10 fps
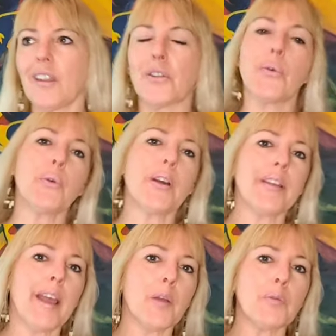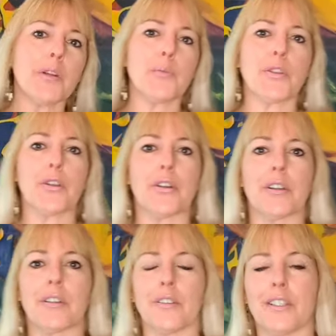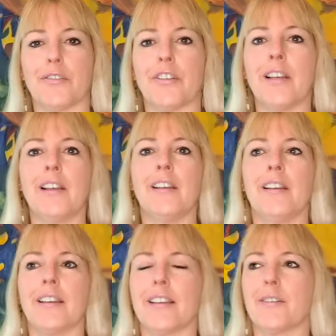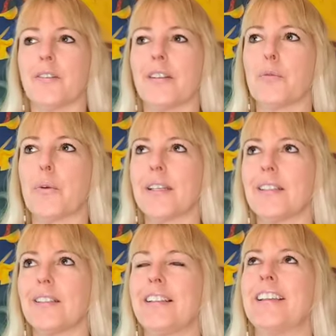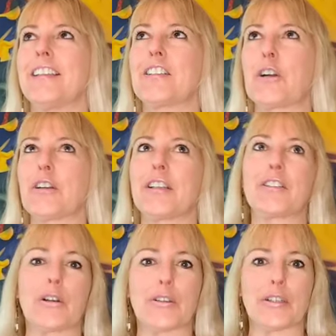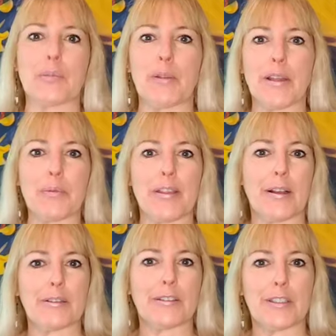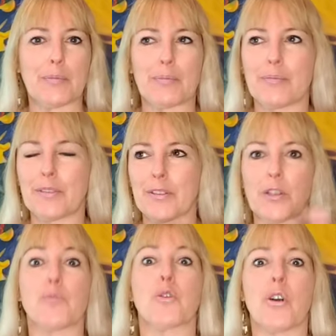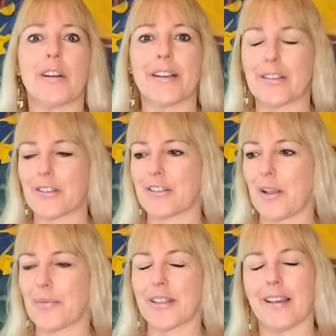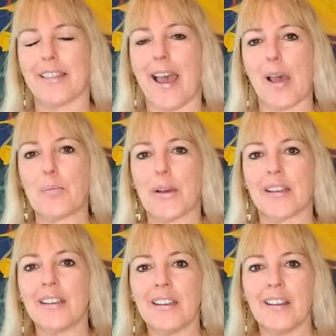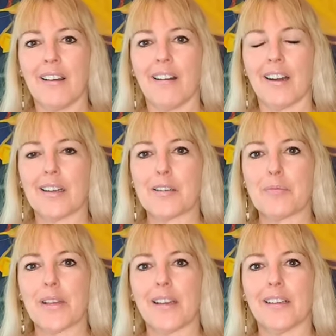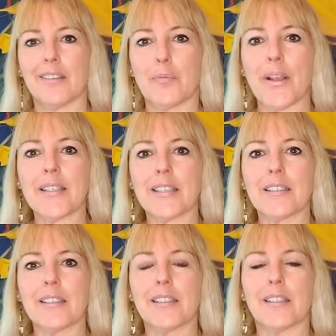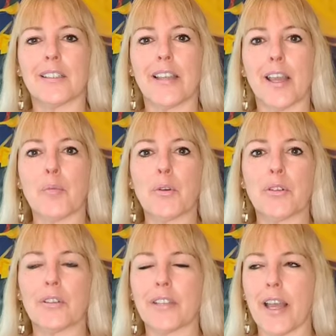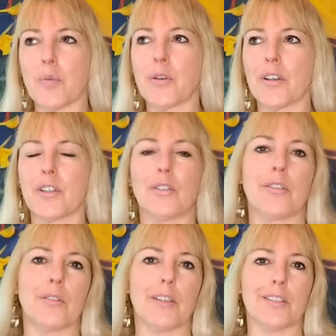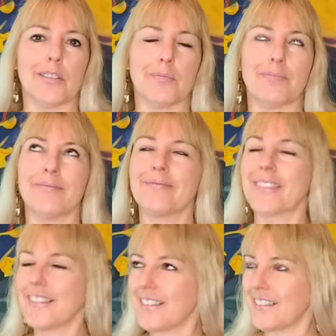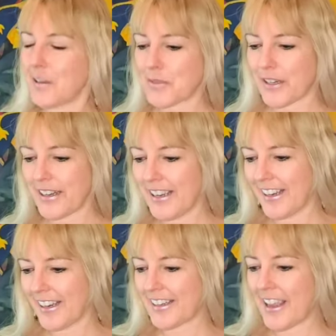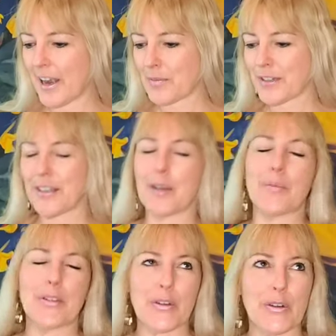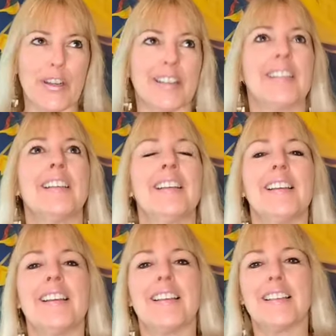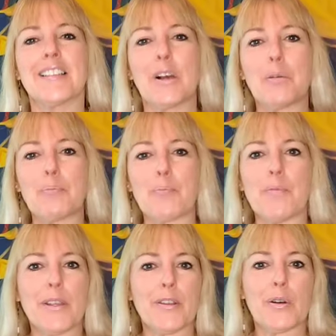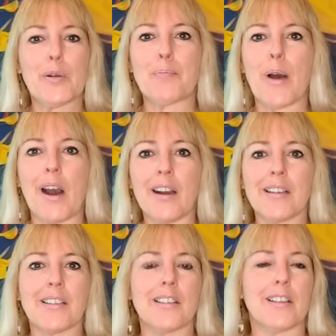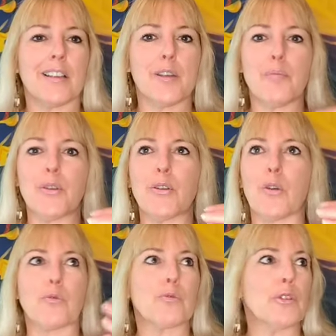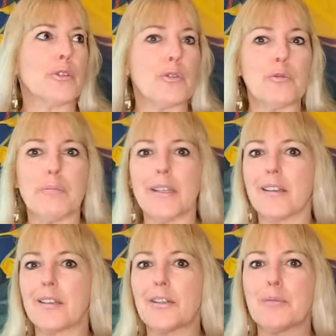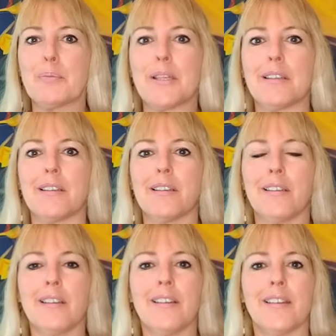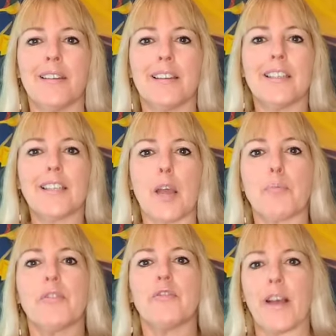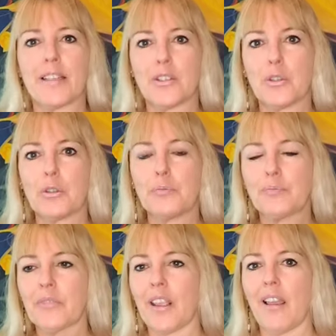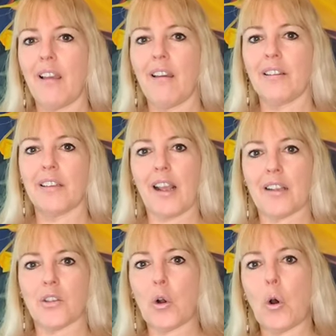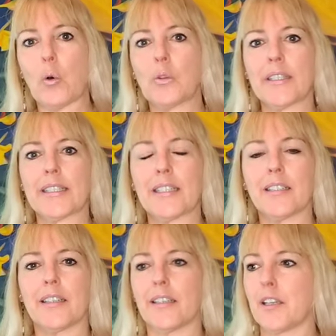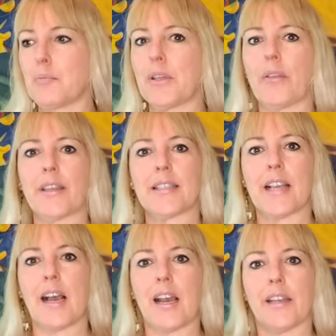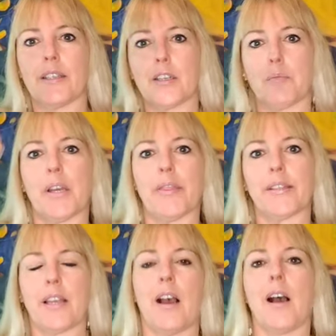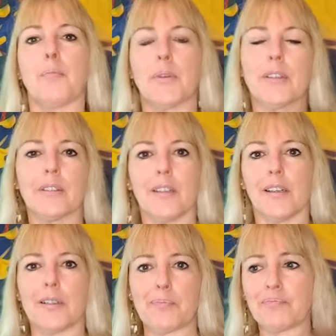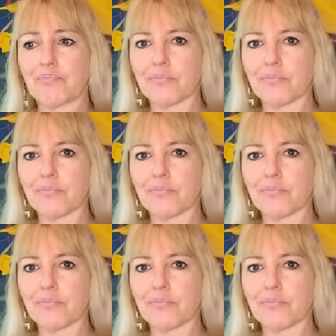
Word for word: so a camera obscura, if it, what it's hard it's hard to explain without some some drawings or something like that, but um, basically a camera camera ex, ex, I'm sorry, a camera obscura is a either a box, it could be a room, it could be any type of vessel, and it has a hole in it, and it could be on the side, it could be on the top, it, um,